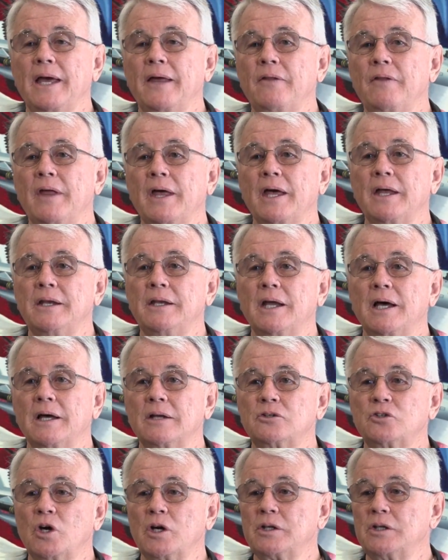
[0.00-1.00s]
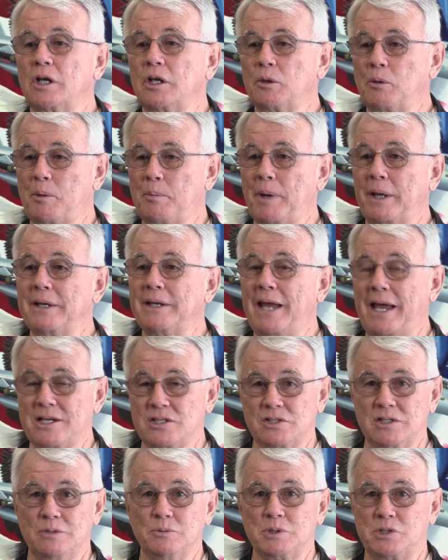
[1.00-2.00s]
and then talk to you a little bit about
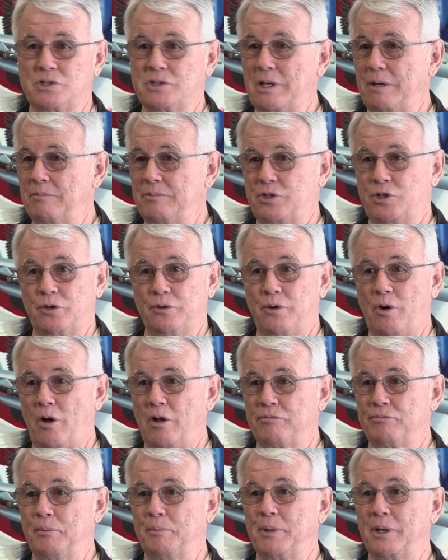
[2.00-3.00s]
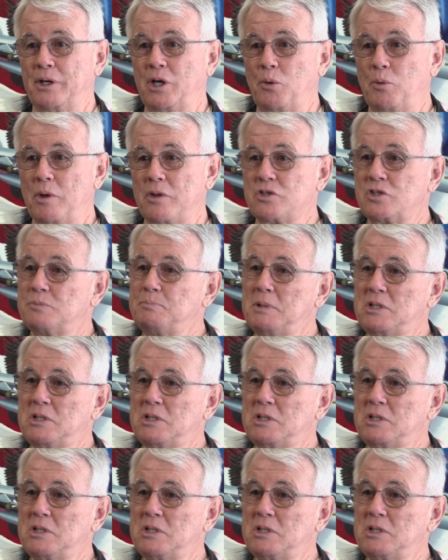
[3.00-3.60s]
NASA, which I'm sure you're all familiar with,